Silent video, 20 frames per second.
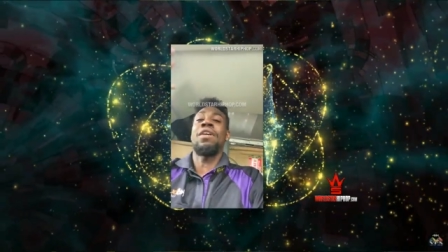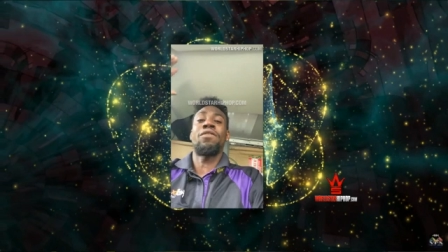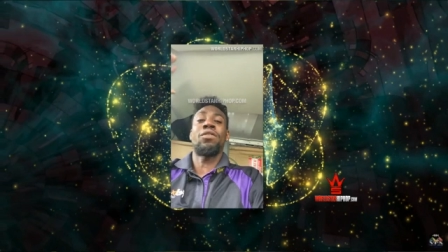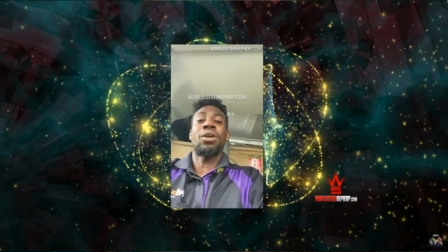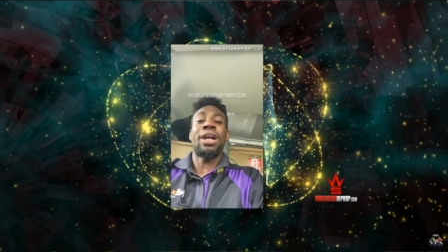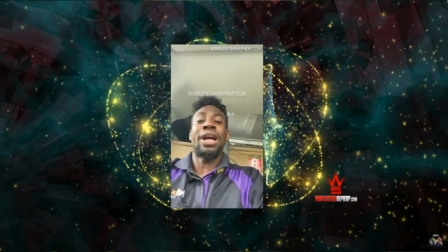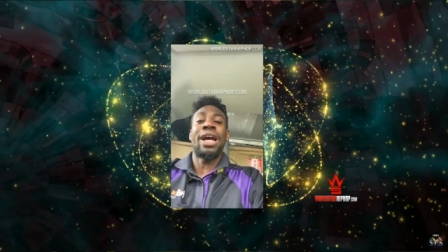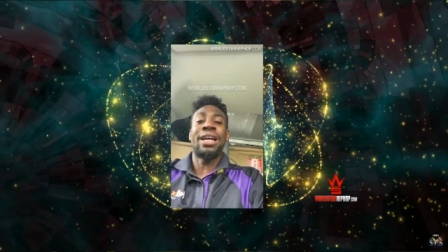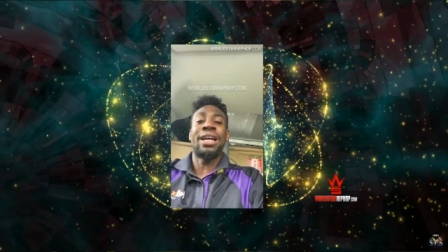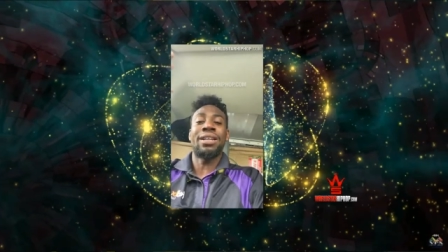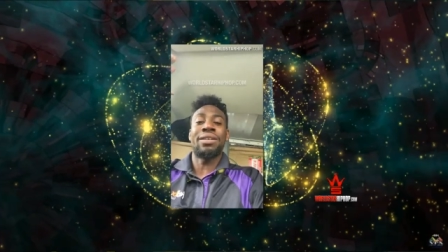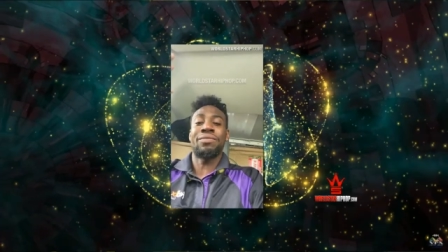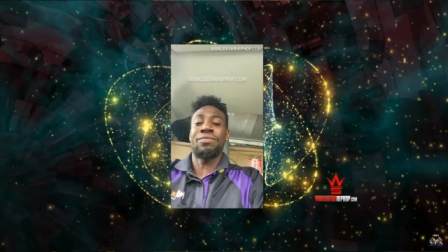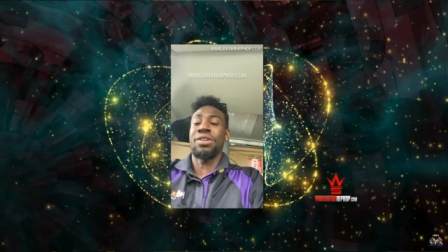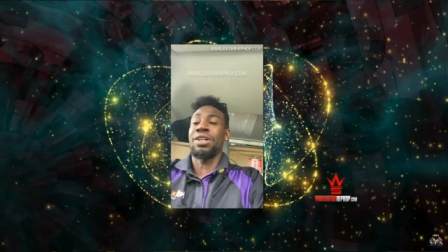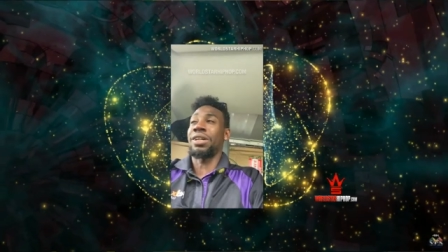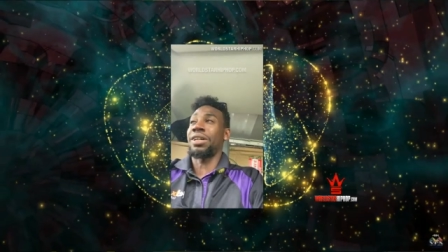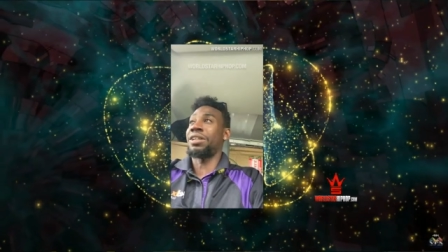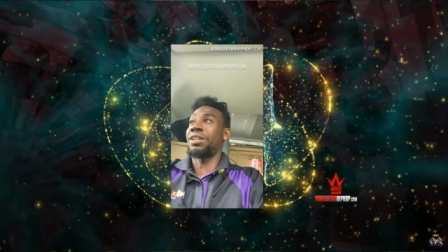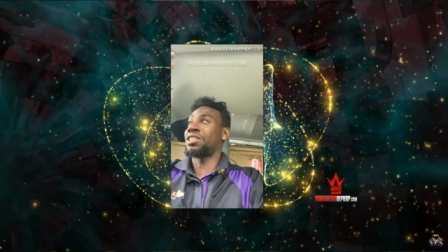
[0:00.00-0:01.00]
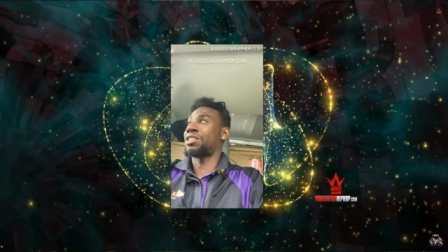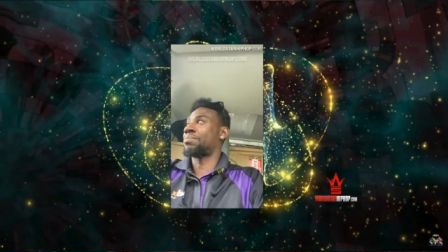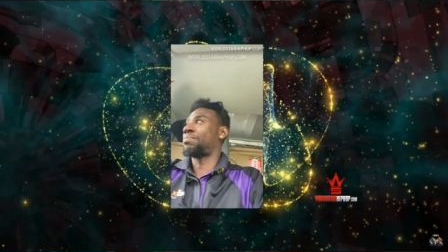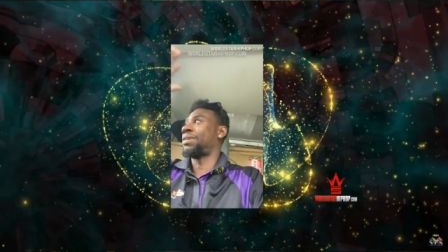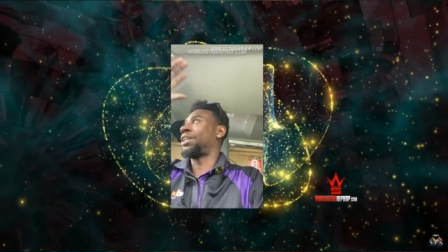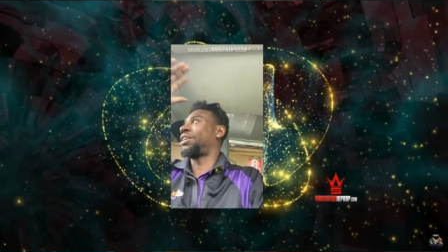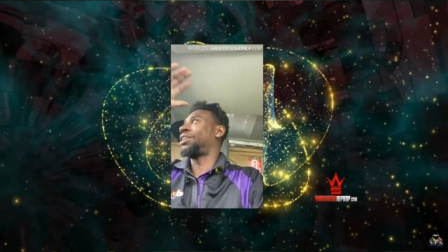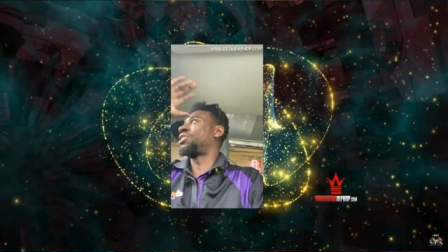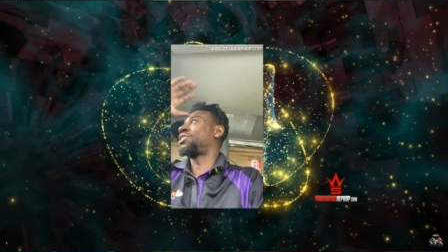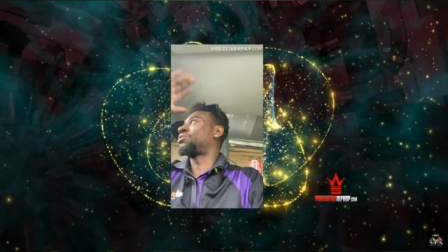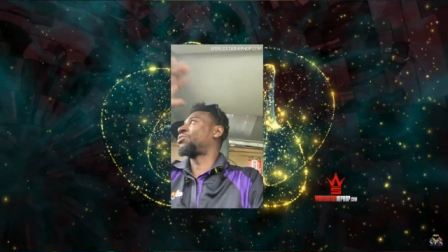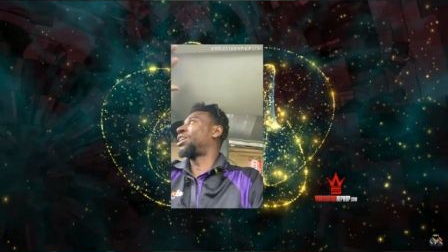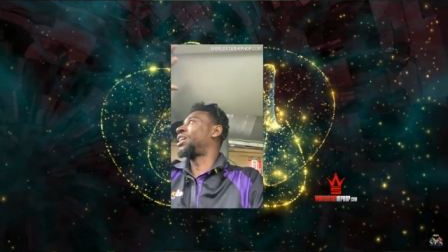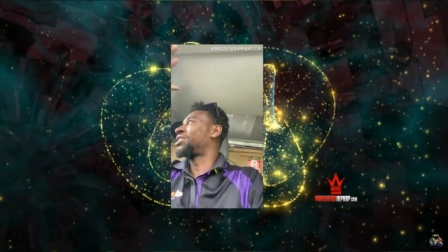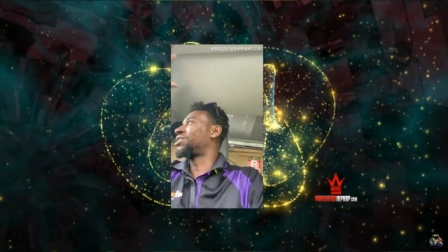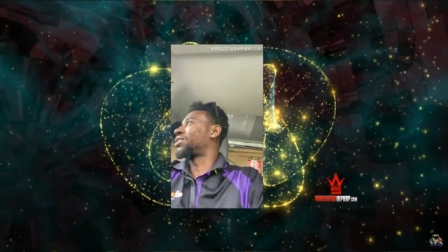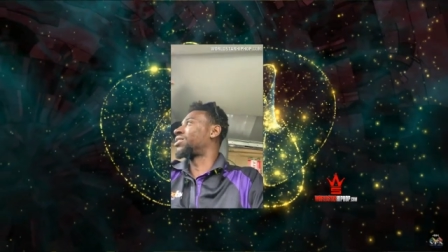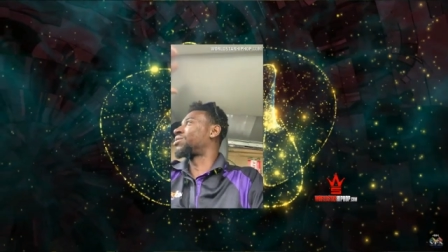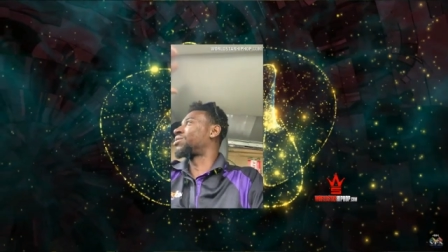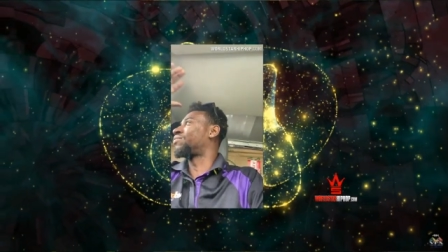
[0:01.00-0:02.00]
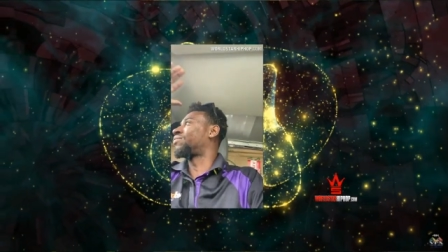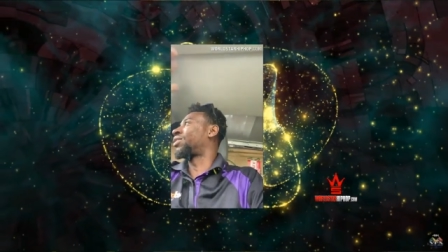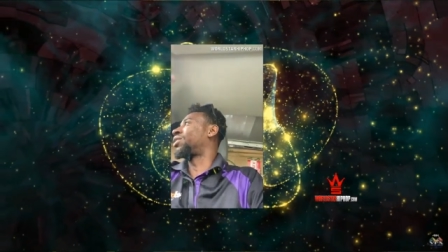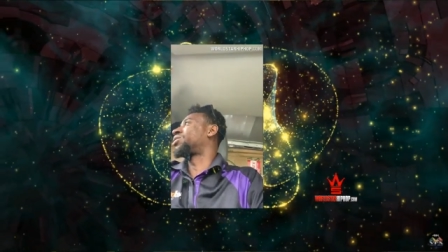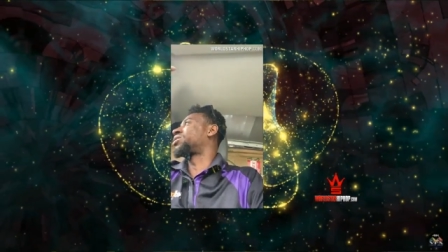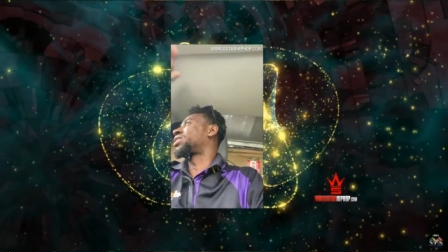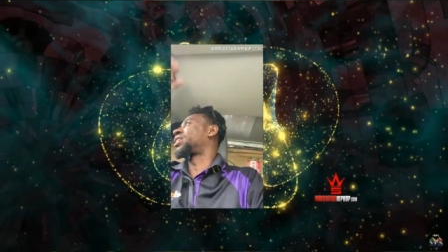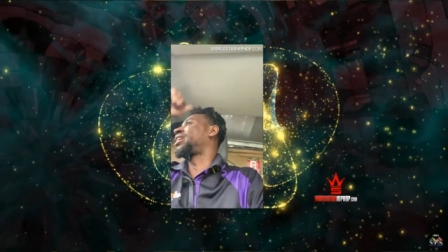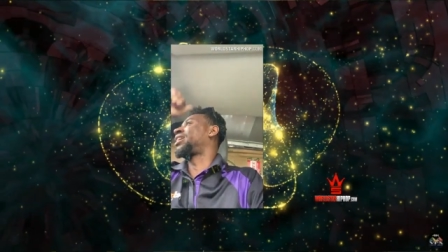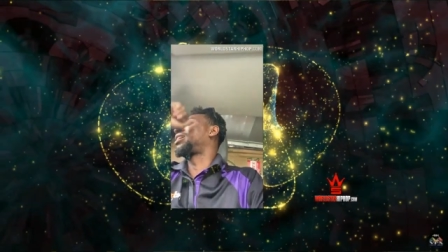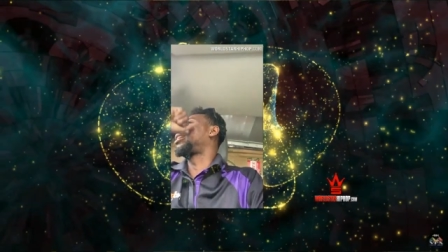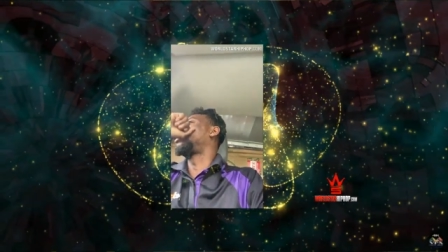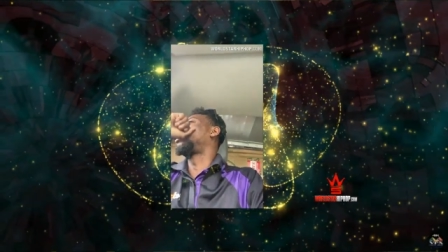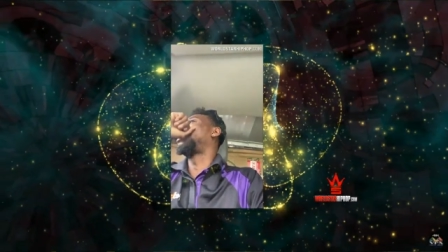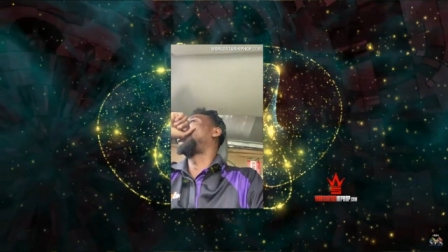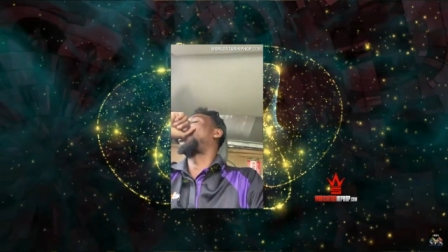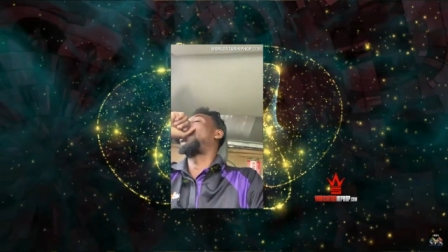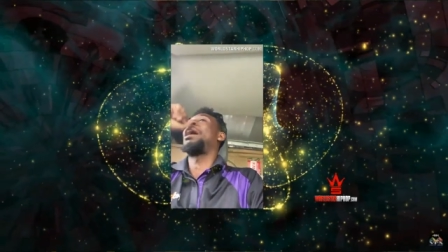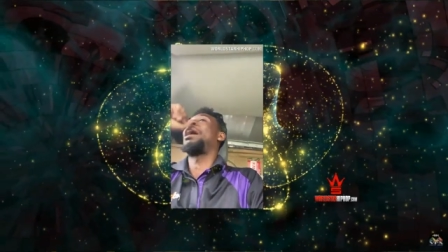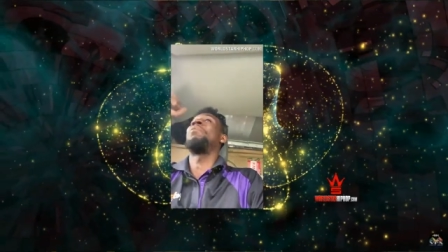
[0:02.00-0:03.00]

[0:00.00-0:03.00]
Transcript: um, imagine if this was